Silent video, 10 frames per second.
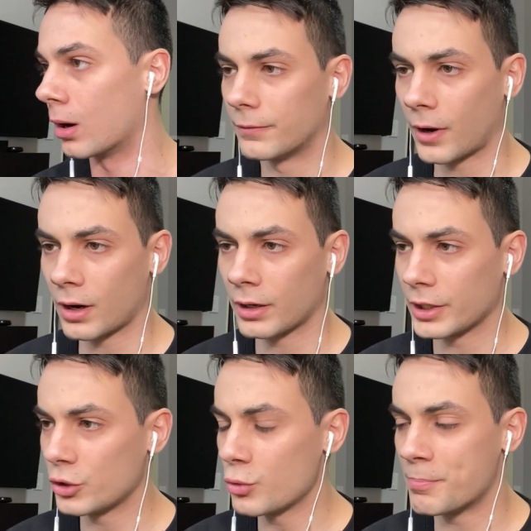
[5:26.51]
VAR,
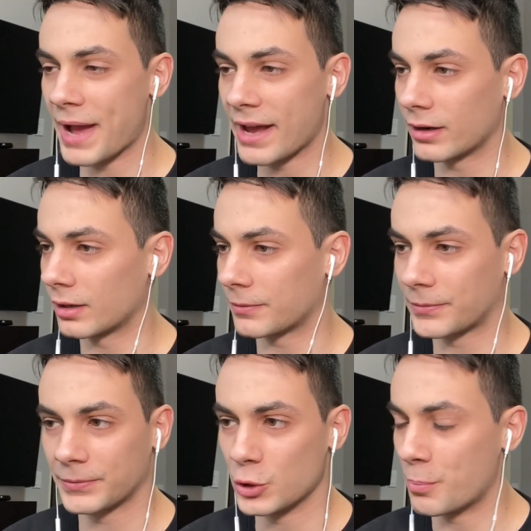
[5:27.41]
you better,
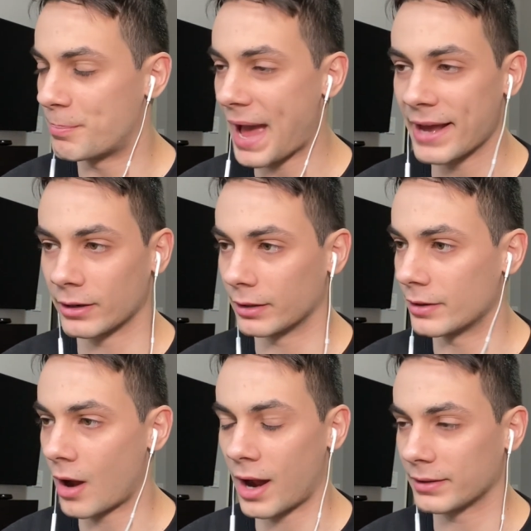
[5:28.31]
you better
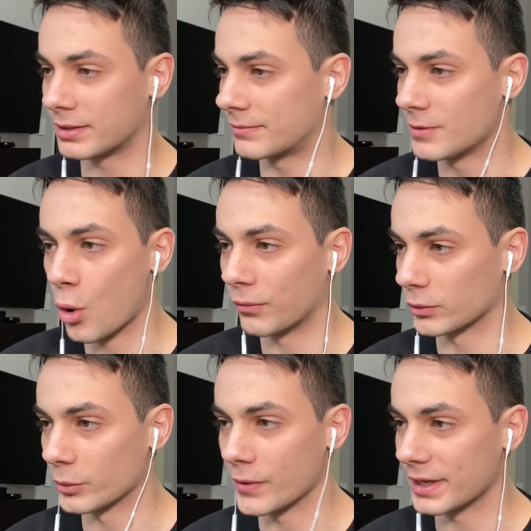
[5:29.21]
not
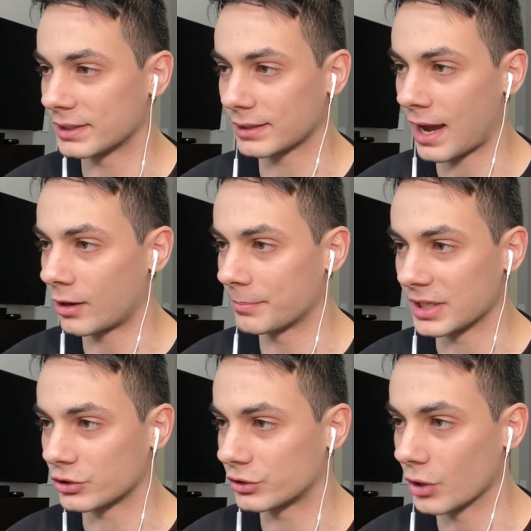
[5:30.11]
overrule this. I'll be
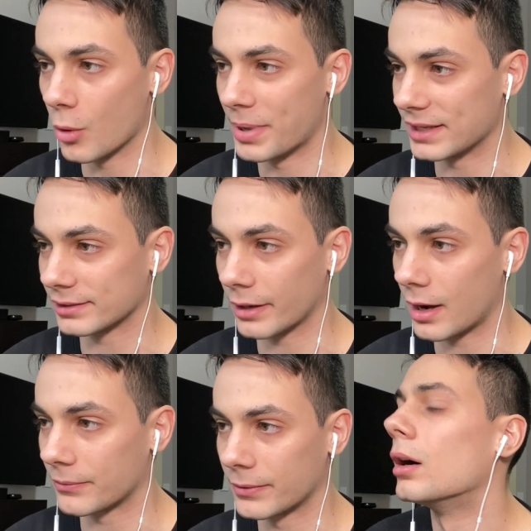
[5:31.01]
so pissed
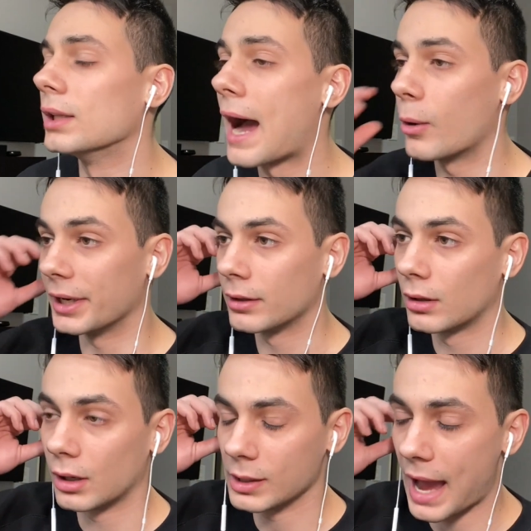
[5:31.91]
off. Allow it.
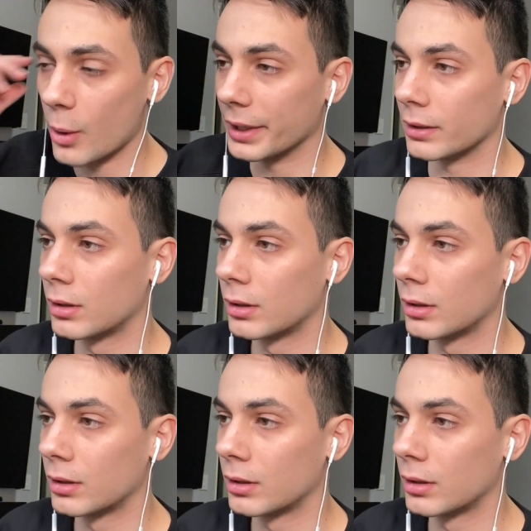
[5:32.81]
Allow it.